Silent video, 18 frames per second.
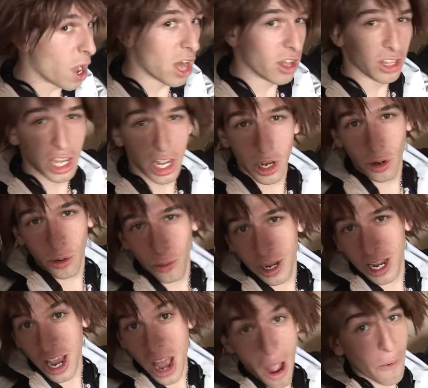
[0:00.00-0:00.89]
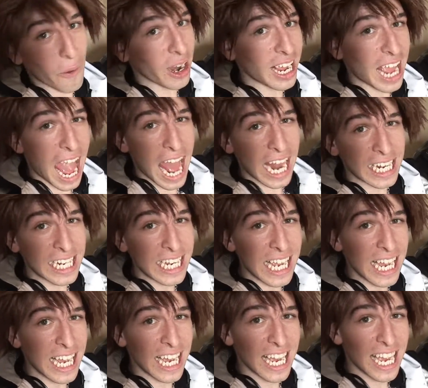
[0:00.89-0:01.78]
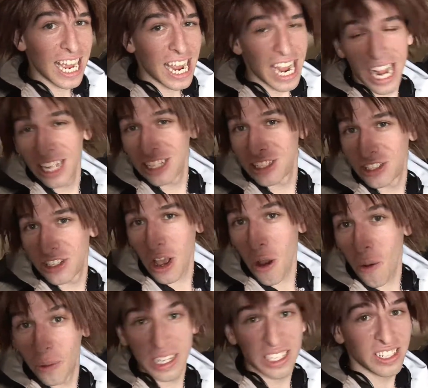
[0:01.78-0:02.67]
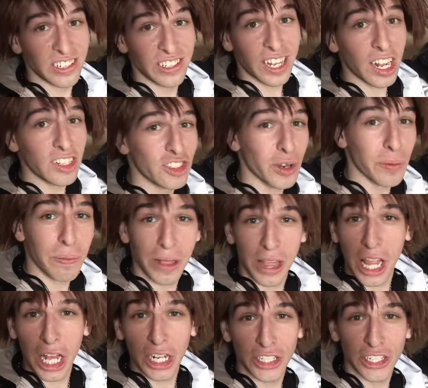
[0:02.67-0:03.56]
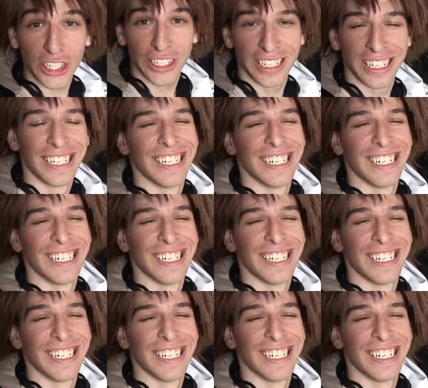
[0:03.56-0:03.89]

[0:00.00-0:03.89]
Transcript: Well, here we are again. It's always such a pleasure.